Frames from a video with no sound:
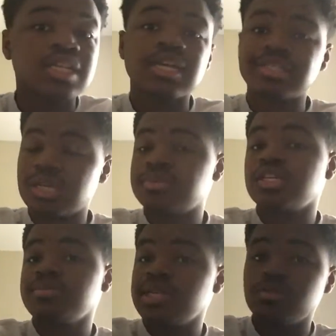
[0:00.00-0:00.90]
that
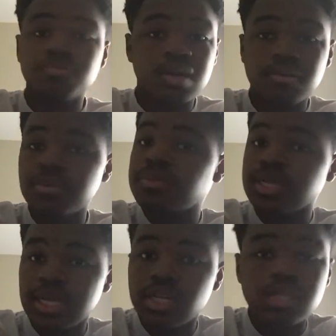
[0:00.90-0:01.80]
WWE will probably
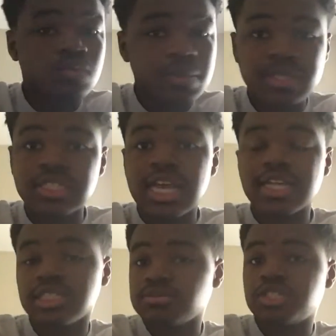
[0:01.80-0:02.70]
be getting women's
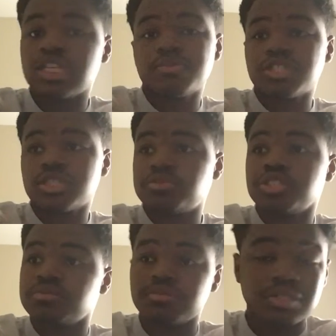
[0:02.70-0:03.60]
tag team championship
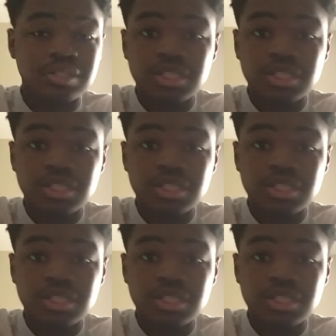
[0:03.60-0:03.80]
soon.